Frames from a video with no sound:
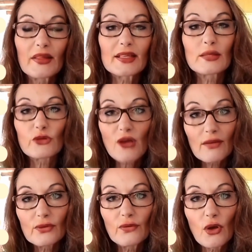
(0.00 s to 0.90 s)
There's some
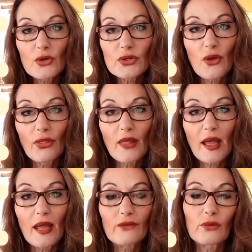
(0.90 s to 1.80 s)
travel vlogs on there